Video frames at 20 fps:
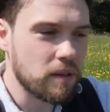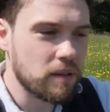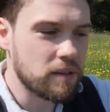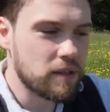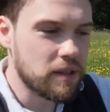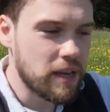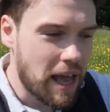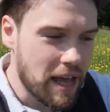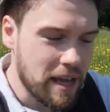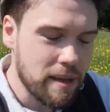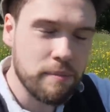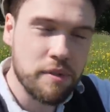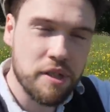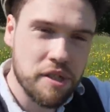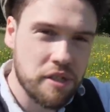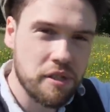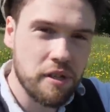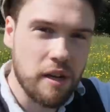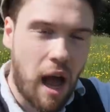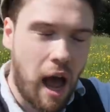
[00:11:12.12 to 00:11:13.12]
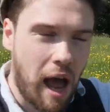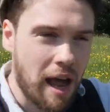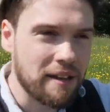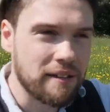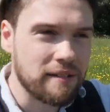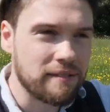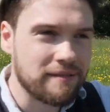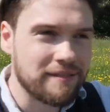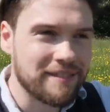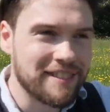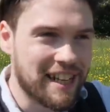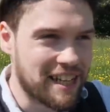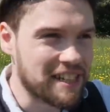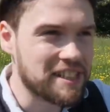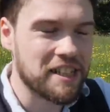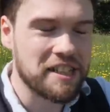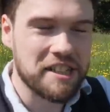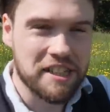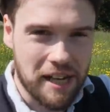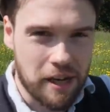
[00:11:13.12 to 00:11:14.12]
names aren't
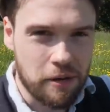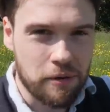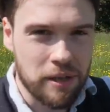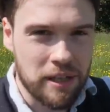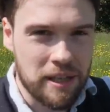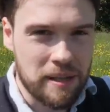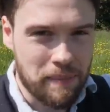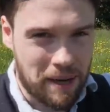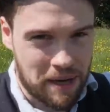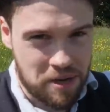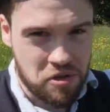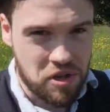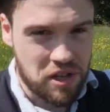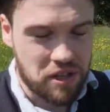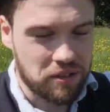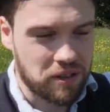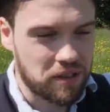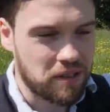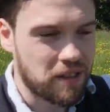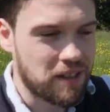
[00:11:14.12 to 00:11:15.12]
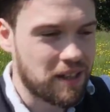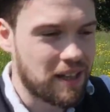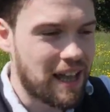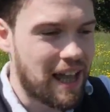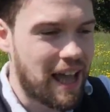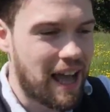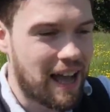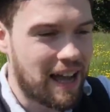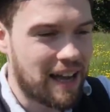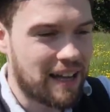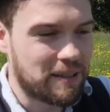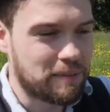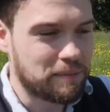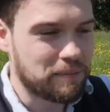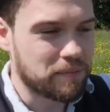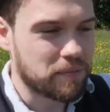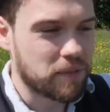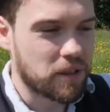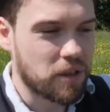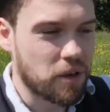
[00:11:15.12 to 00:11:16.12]
necessarily magical.
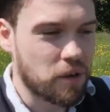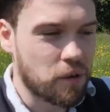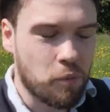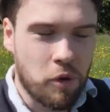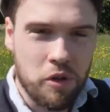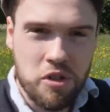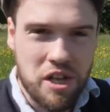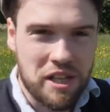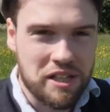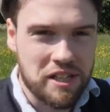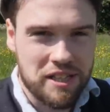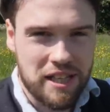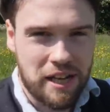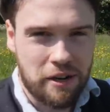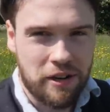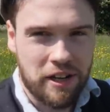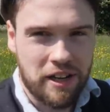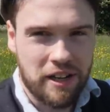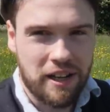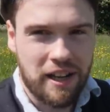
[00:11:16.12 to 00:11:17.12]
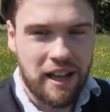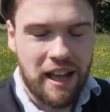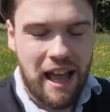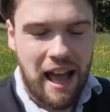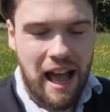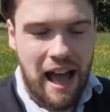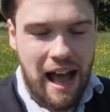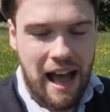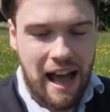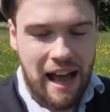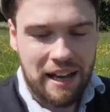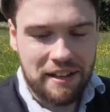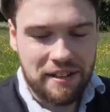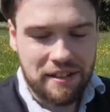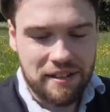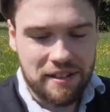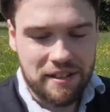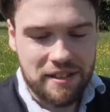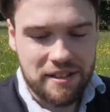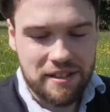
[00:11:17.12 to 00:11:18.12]
Go and watch Esoterica
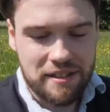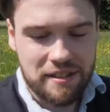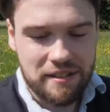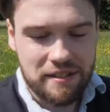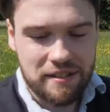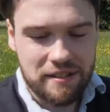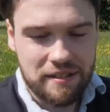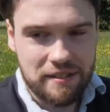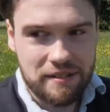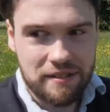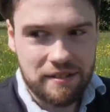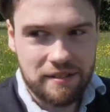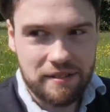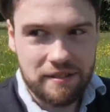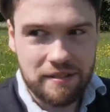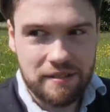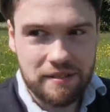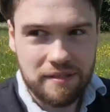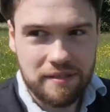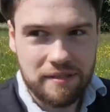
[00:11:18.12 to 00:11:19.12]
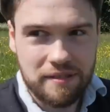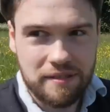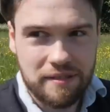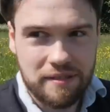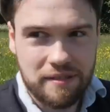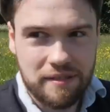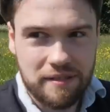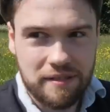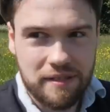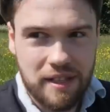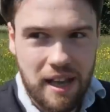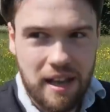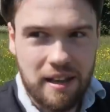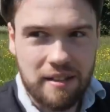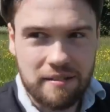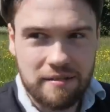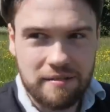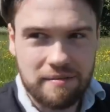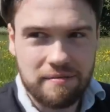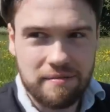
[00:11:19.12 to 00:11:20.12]
and, yeah,
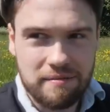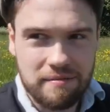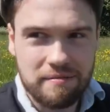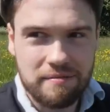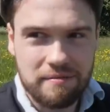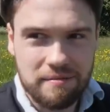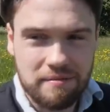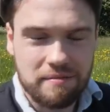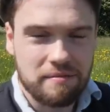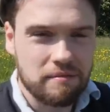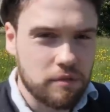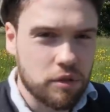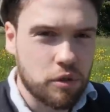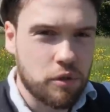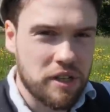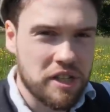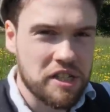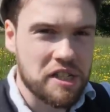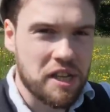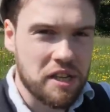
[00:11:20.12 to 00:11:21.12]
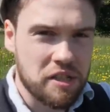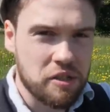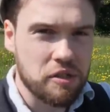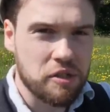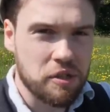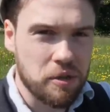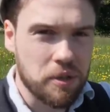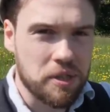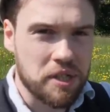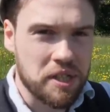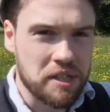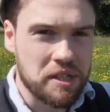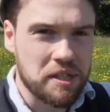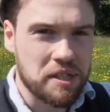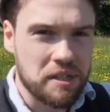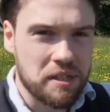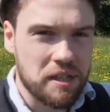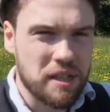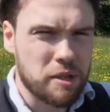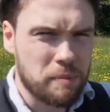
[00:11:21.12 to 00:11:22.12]
criticize your sources,
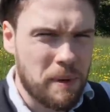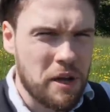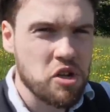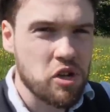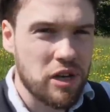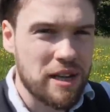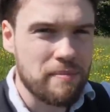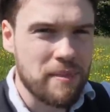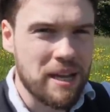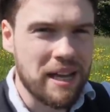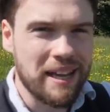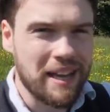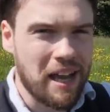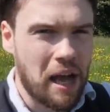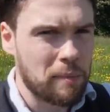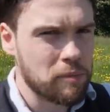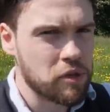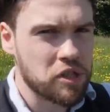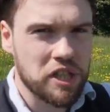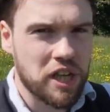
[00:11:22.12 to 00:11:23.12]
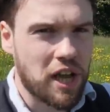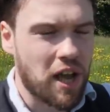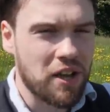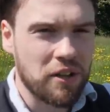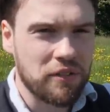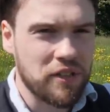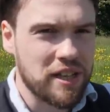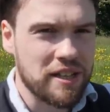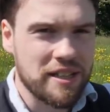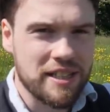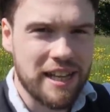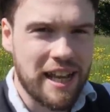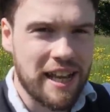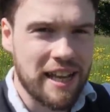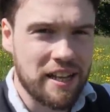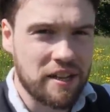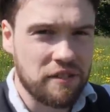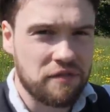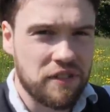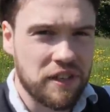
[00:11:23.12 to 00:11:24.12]
especially me. I'm just a guy on the internet
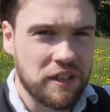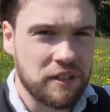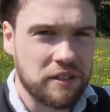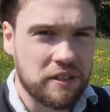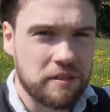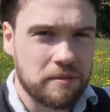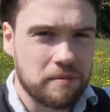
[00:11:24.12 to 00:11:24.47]
in a field.